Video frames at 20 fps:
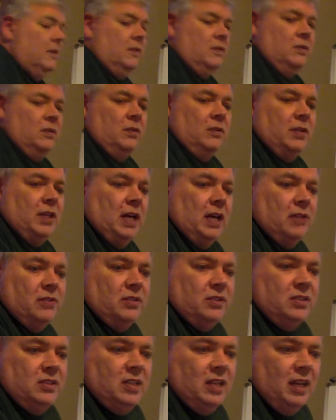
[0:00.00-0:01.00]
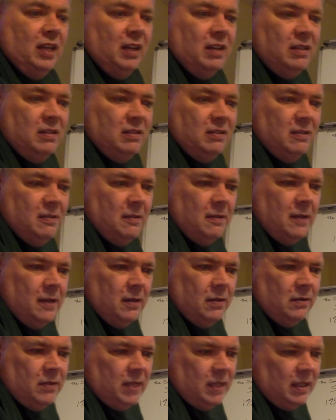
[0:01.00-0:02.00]
2010, I
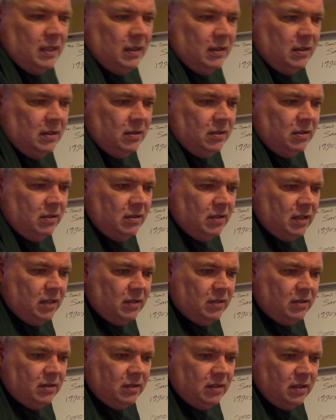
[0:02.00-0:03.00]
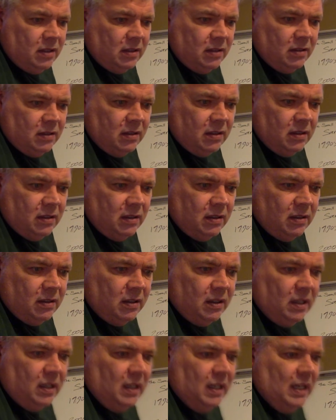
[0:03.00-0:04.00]
don't think I did 2010, did I?
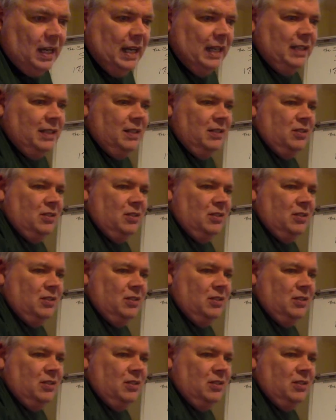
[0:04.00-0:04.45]
I did